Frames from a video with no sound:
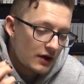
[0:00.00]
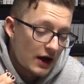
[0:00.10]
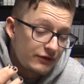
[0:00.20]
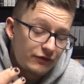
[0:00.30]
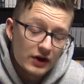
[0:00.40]

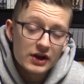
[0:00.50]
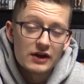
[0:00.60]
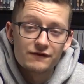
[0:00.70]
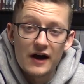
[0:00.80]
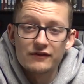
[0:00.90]
I fucking
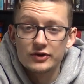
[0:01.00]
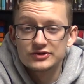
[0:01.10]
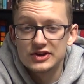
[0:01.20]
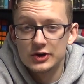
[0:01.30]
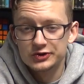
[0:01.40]
ate five
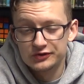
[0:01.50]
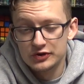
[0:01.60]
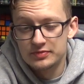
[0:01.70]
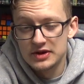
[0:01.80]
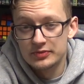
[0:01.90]
hundred Skittles for
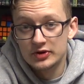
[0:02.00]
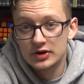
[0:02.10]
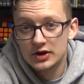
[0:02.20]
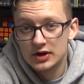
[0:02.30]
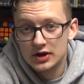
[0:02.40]
you
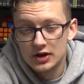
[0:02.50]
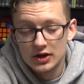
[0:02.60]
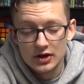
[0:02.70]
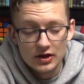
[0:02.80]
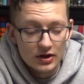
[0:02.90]
people.
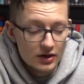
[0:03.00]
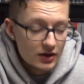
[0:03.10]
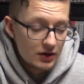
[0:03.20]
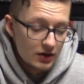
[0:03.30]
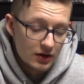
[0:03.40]

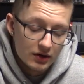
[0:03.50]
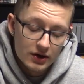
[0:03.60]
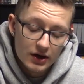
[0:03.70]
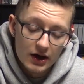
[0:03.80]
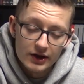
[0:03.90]
Oh,
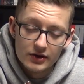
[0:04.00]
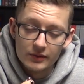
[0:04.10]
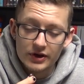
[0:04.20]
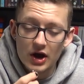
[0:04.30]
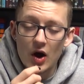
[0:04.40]
God. Here
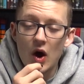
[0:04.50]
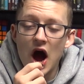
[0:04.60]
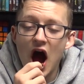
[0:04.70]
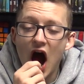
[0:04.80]
we go.